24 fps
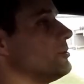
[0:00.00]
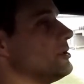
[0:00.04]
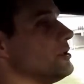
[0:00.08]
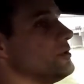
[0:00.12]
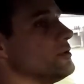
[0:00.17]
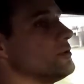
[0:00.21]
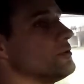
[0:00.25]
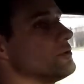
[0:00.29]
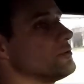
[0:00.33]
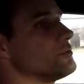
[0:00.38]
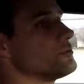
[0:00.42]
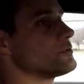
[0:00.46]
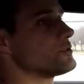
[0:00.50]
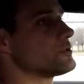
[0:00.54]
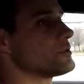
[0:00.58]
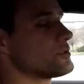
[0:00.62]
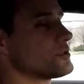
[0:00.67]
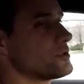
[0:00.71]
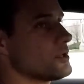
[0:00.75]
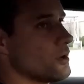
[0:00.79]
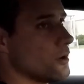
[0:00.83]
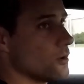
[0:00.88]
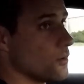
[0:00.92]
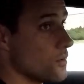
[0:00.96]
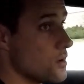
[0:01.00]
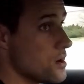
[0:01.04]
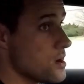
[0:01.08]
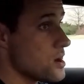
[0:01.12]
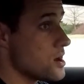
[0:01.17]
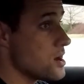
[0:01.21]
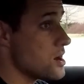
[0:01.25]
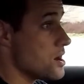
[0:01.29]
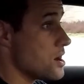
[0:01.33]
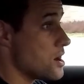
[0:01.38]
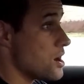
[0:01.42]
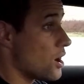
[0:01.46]
used. So
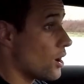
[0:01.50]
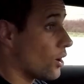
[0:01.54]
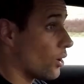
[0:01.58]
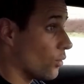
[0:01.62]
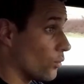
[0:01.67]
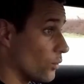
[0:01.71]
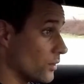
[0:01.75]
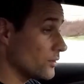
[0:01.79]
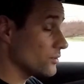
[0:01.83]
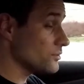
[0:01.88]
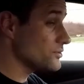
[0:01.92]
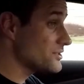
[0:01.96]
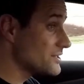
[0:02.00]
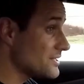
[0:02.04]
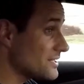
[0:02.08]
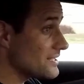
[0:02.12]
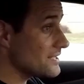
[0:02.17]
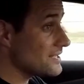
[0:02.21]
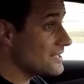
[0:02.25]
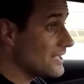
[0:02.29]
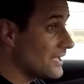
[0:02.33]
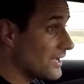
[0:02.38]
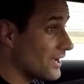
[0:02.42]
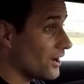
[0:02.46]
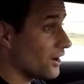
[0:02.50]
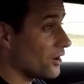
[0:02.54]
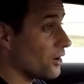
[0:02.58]
we'll see,